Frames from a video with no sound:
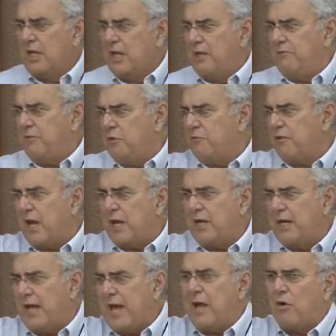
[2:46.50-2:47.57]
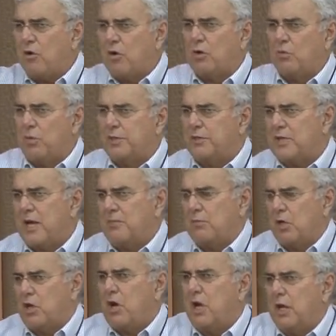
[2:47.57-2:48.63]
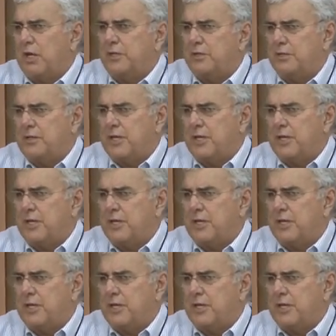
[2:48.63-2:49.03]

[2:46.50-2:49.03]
if you've got an hour with Tom McCallie to